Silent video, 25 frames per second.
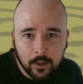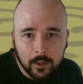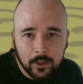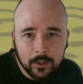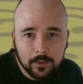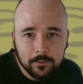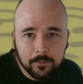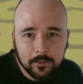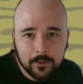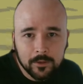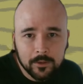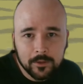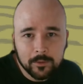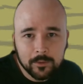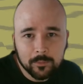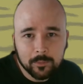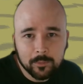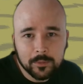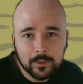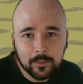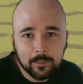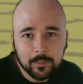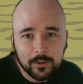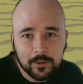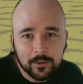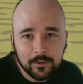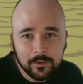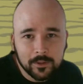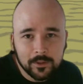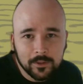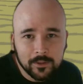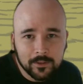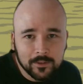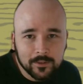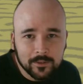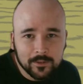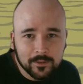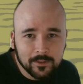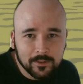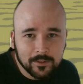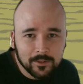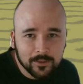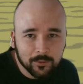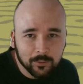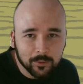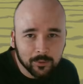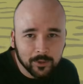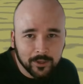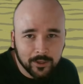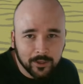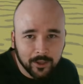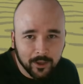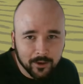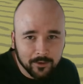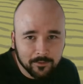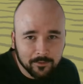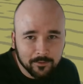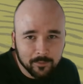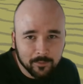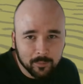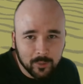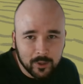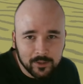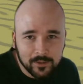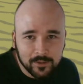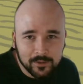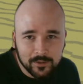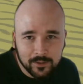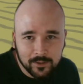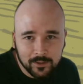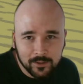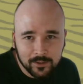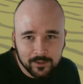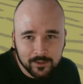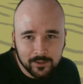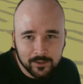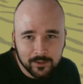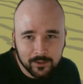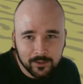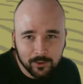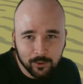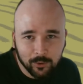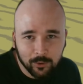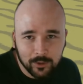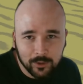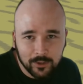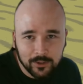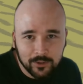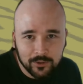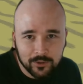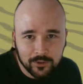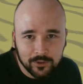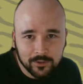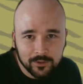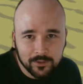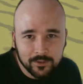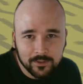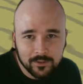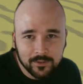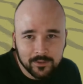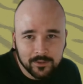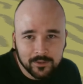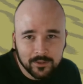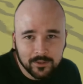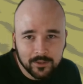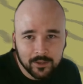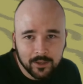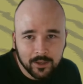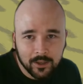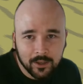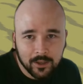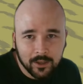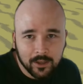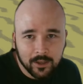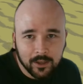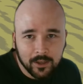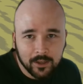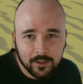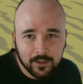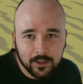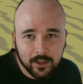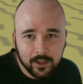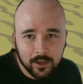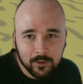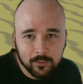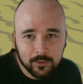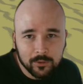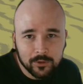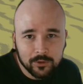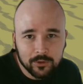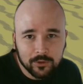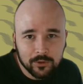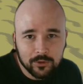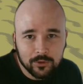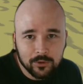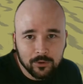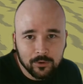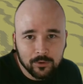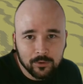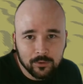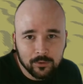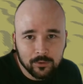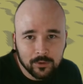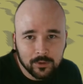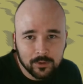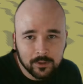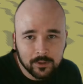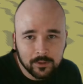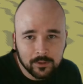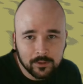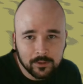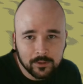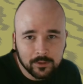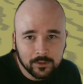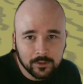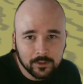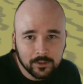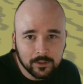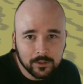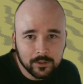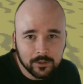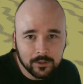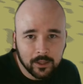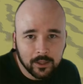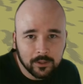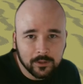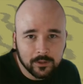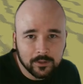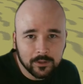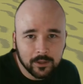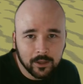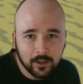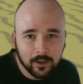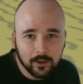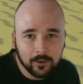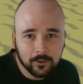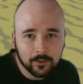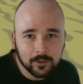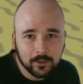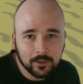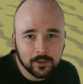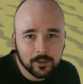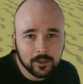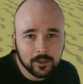Even in the buildings, we have basic collisions, and I will show that now.